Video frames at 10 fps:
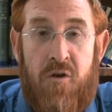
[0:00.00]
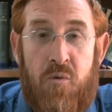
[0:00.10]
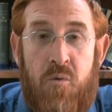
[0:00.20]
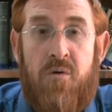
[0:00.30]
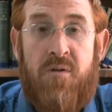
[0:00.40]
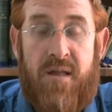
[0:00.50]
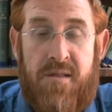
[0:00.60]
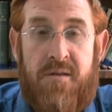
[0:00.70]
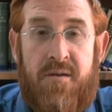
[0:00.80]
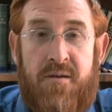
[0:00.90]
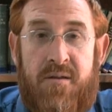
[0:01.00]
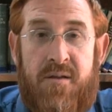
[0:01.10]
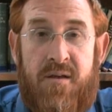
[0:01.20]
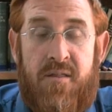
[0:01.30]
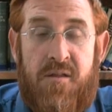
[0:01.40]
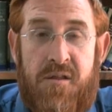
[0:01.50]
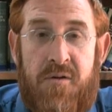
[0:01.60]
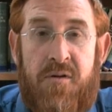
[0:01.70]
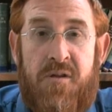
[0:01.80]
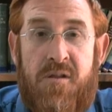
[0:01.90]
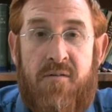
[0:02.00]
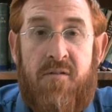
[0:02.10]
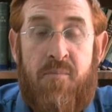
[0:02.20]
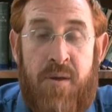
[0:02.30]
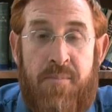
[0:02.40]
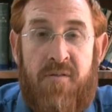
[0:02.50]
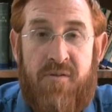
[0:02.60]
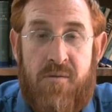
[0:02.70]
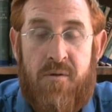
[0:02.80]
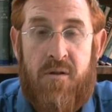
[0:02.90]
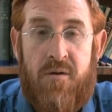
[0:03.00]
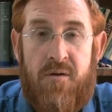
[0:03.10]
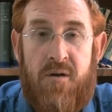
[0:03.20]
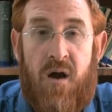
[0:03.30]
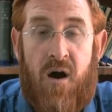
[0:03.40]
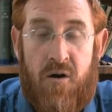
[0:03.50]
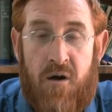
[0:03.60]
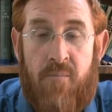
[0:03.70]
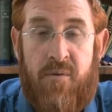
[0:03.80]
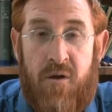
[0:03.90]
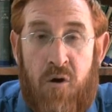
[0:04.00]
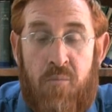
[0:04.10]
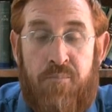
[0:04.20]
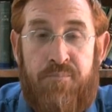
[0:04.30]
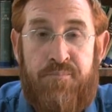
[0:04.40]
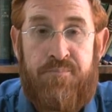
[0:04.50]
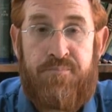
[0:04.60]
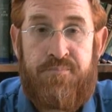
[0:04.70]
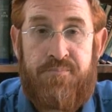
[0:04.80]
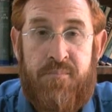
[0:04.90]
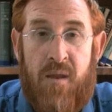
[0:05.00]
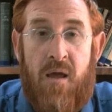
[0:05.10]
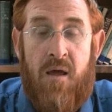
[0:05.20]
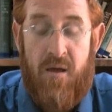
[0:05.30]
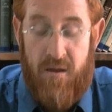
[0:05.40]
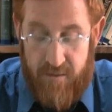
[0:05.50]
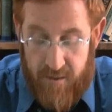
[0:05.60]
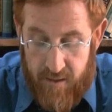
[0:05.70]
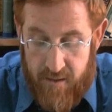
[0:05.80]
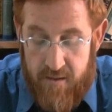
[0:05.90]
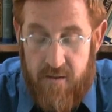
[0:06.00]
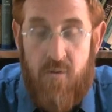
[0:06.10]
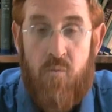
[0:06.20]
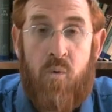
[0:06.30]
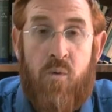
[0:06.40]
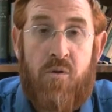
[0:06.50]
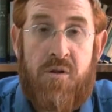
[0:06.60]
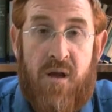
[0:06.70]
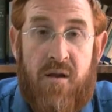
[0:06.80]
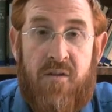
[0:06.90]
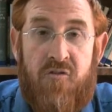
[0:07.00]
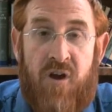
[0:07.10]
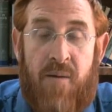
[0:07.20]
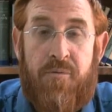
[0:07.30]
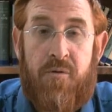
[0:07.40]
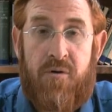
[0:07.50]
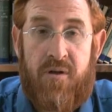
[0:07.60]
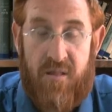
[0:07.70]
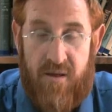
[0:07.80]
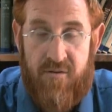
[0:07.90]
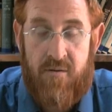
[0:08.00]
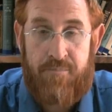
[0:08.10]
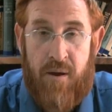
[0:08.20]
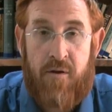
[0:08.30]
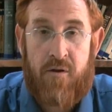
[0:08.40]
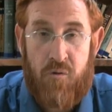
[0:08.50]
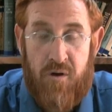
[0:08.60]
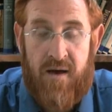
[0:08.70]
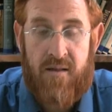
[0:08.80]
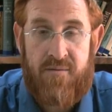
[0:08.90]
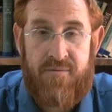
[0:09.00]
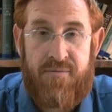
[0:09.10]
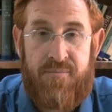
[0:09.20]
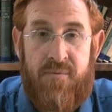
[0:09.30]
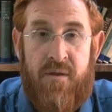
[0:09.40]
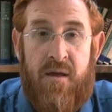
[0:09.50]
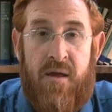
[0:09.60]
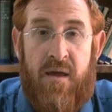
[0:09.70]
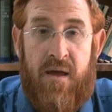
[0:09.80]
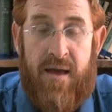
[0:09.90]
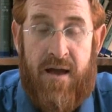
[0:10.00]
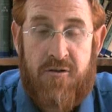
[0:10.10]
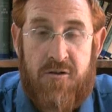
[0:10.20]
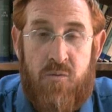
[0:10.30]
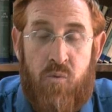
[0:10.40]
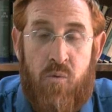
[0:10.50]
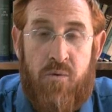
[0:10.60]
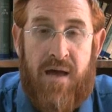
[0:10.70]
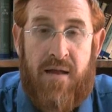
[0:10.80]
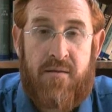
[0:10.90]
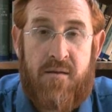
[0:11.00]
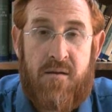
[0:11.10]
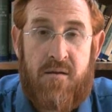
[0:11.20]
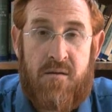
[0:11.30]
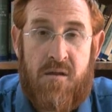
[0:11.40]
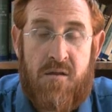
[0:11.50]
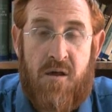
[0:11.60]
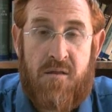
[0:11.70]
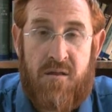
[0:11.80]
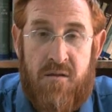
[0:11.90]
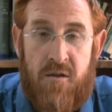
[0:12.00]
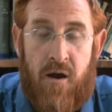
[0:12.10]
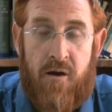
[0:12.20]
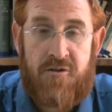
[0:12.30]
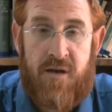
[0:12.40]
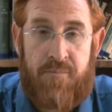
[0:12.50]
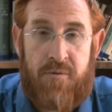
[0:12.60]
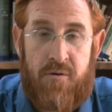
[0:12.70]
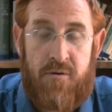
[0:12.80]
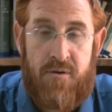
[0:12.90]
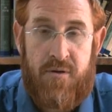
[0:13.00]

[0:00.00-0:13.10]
new lesson in the series The People of Israel Are Coming Home. Today we will study chapter 11, Perek Yud Aleph. Actually, we will not discuss the entire chapter.